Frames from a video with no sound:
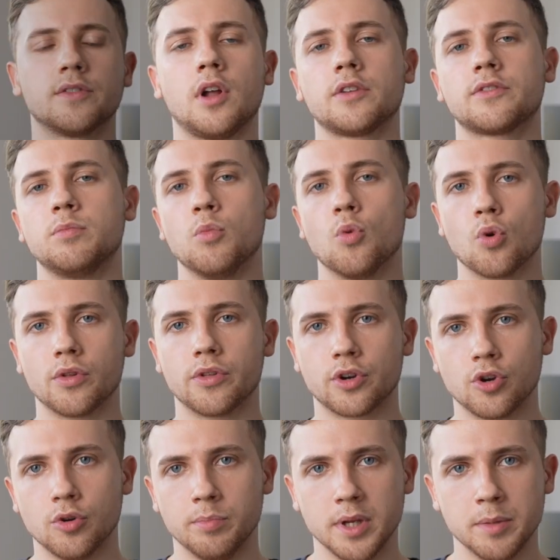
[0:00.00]
lots more that
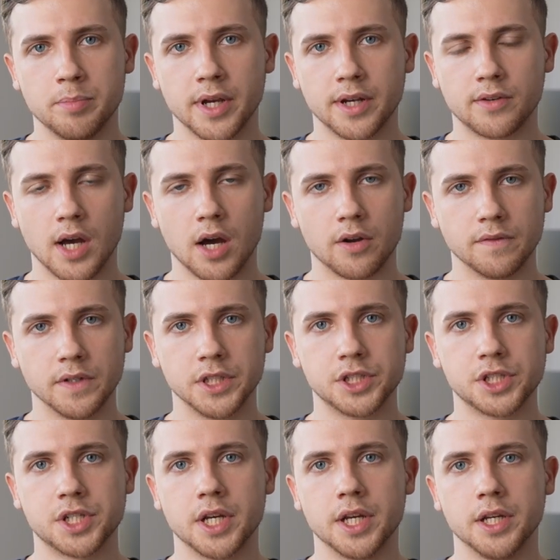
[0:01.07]
could be picked out of each
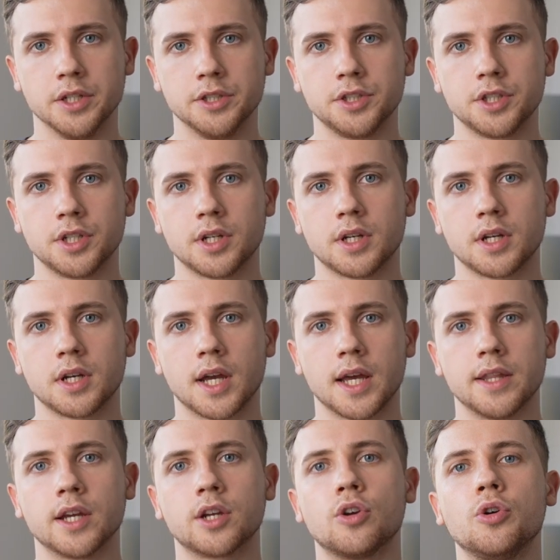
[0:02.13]
stage,
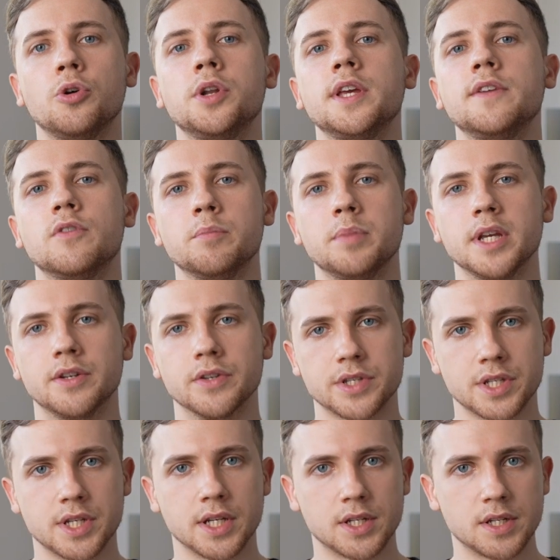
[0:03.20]
and they could even be
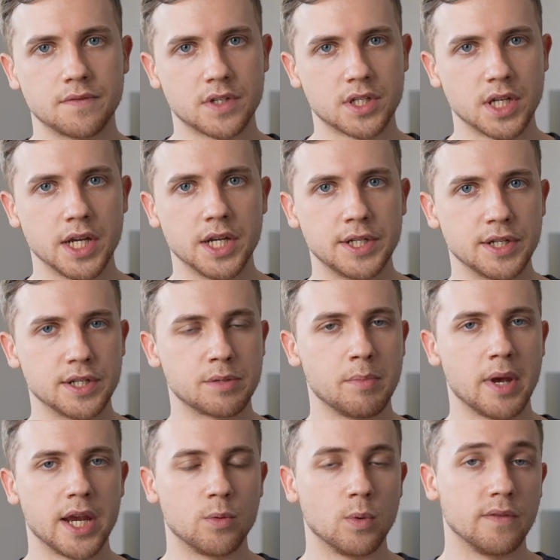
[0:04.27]
distinctive stages
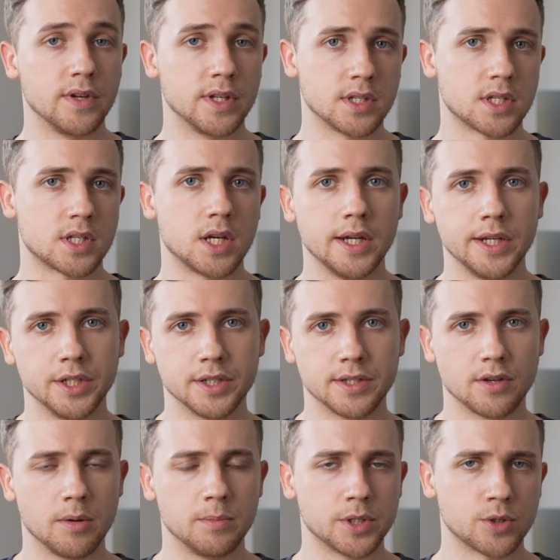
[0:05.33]
made within stages,
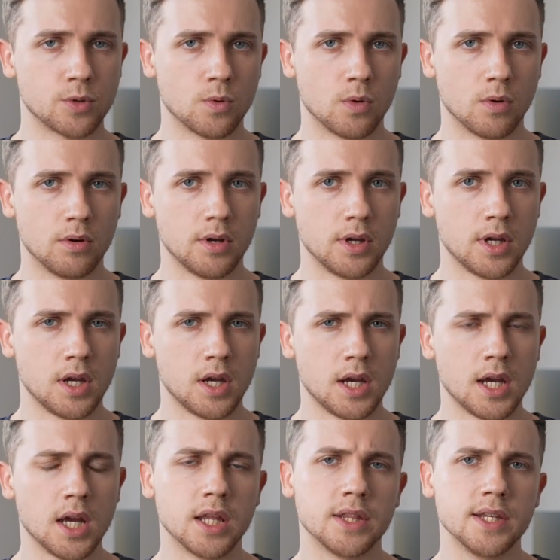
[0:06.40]
I'm sure.
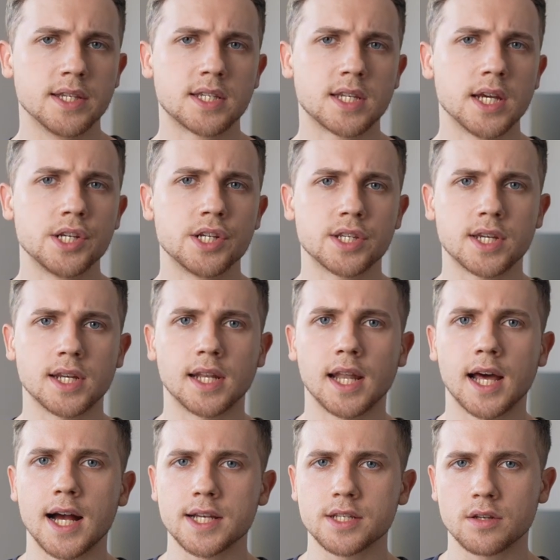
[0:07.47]
These stages can
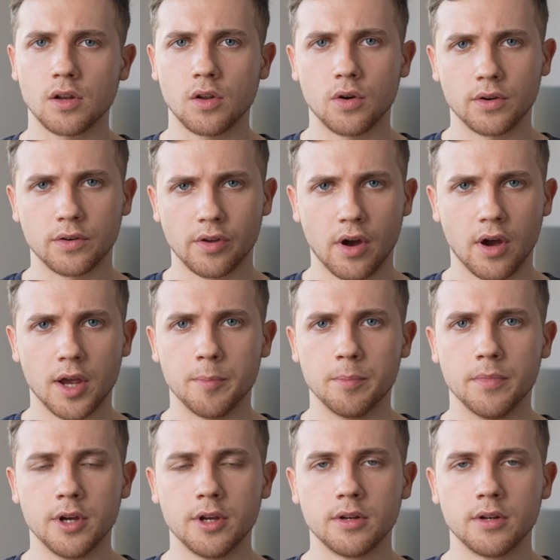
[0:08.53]
last a long time,